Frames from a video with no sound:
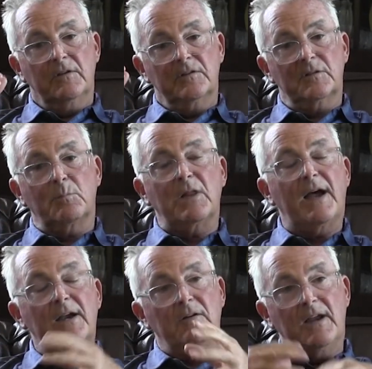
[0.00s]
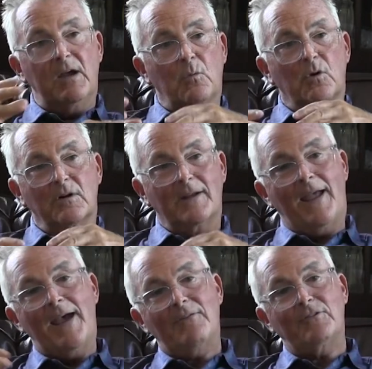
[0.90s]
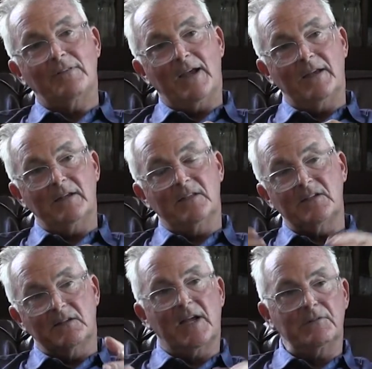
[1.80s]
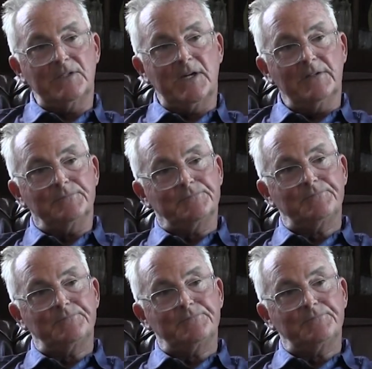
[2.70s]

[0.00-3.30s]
supplier network after that until I retired.